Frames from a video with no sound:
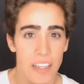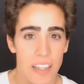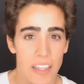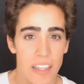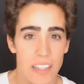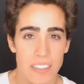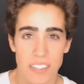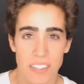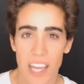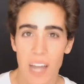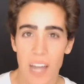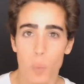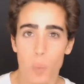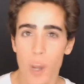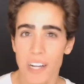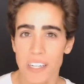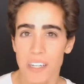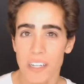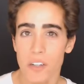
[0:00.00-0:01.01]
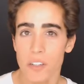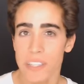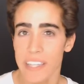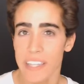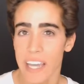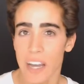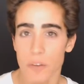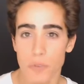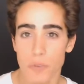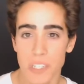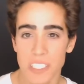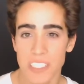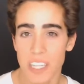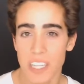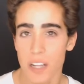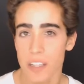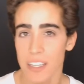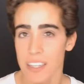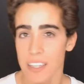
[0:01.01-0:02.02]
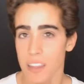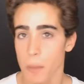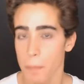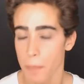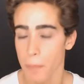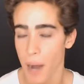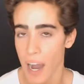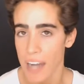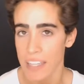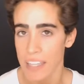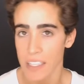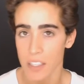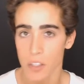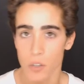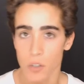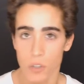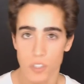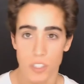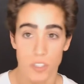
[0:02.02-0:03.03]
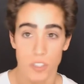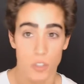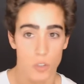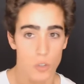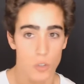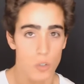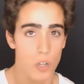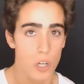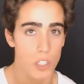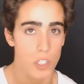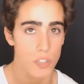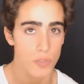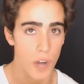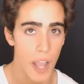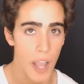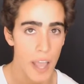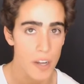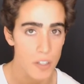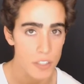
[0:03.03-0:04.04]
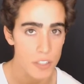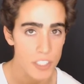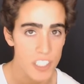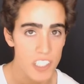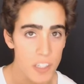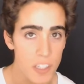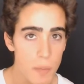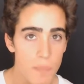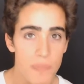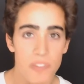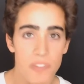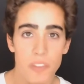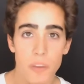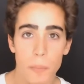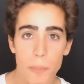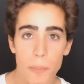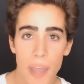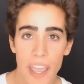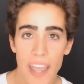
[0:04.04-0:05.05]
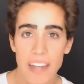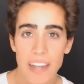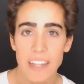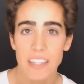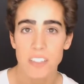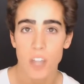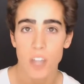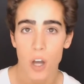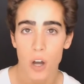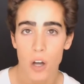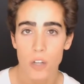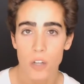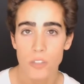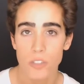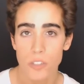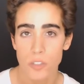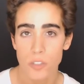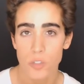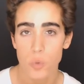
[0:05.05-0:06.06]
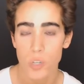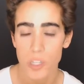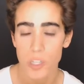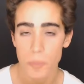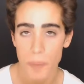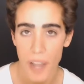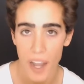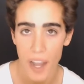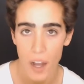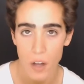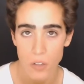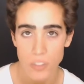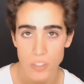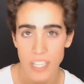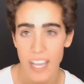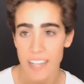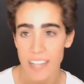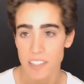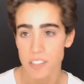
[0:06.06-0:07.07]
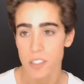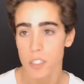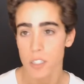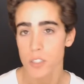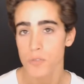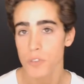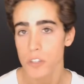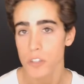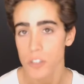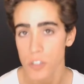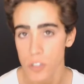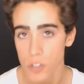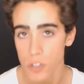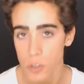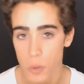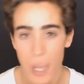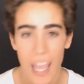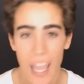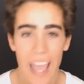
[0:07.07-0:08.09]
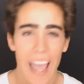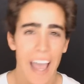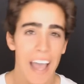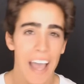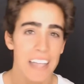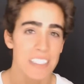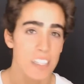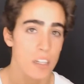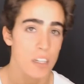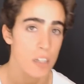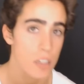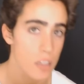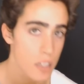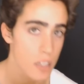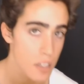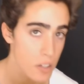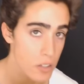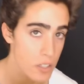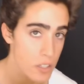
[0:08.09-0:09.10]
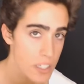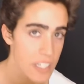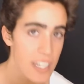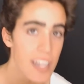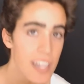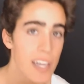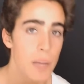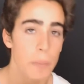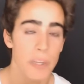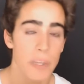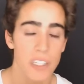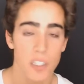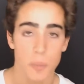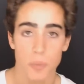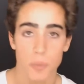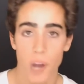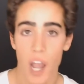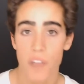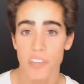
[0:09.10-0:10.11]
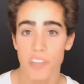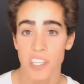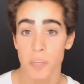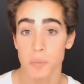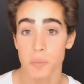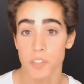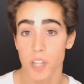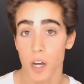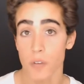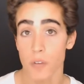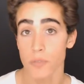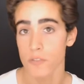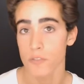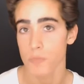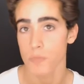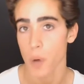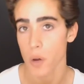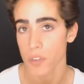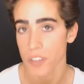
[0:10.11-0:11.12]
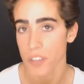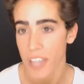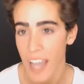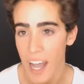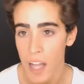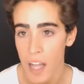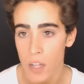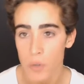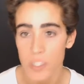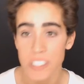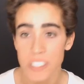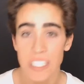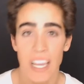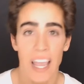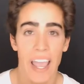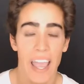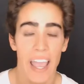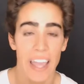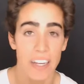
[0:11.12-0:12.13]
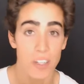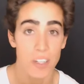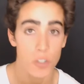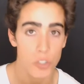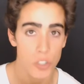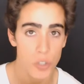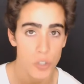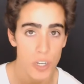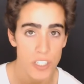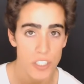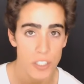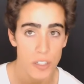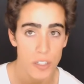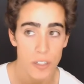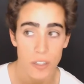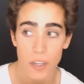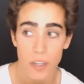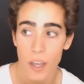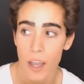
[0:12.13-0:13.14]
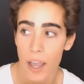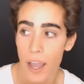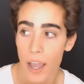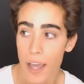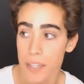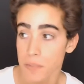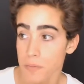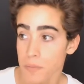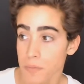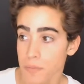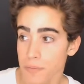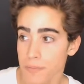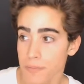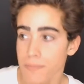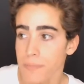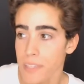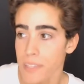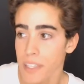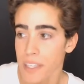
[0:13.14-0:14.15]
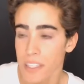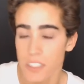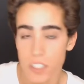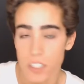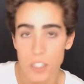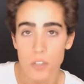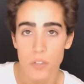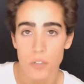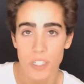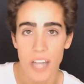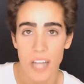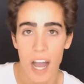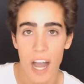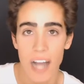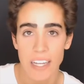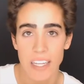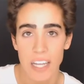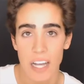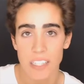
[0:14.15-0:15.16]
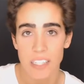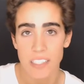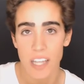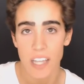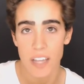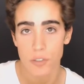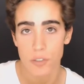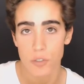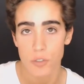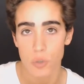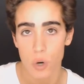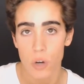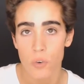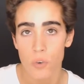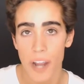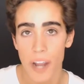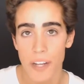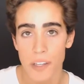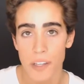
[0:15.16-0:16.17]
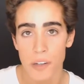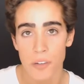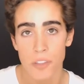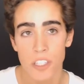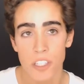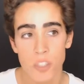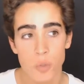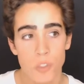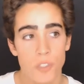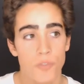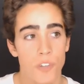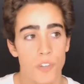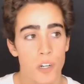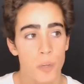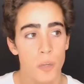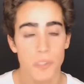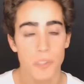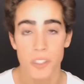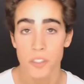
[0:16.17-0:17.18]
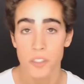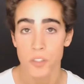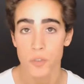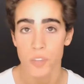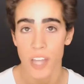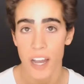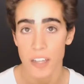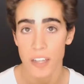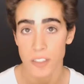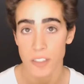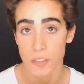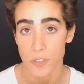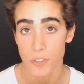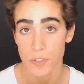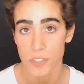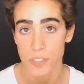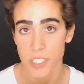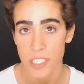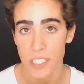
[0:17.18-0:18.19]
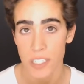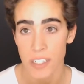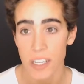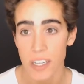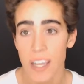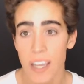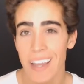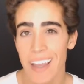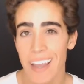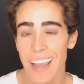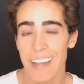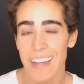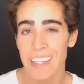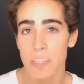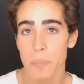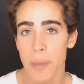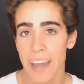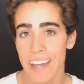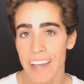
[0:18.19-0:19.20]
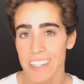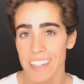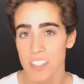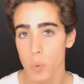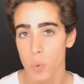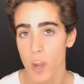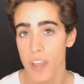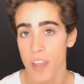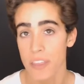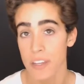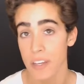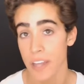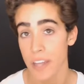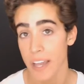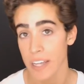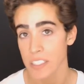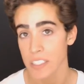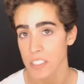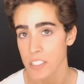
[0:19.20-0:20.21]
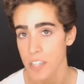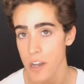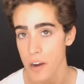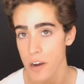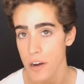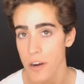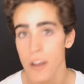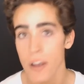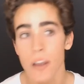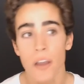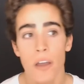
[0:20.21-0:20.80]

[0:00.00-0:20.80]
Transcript: Is that why nearly every cell in the body uses glucose for energy? The man is 120 pounds at 6'2", has clearly been depriving himself of both calories and nutrition, and he's literally knocking on death's door right here. This was filmed in 2015, and he passed away the next year.